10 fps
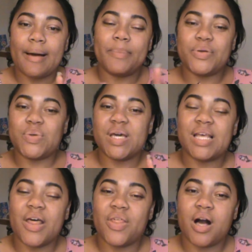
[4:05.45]
between
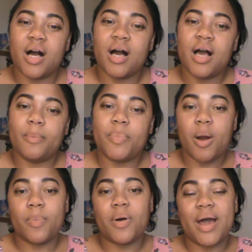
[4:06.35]
the
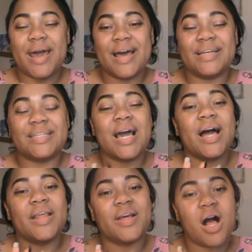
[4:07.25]
purple and
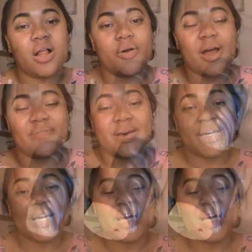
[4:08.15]
the holographic.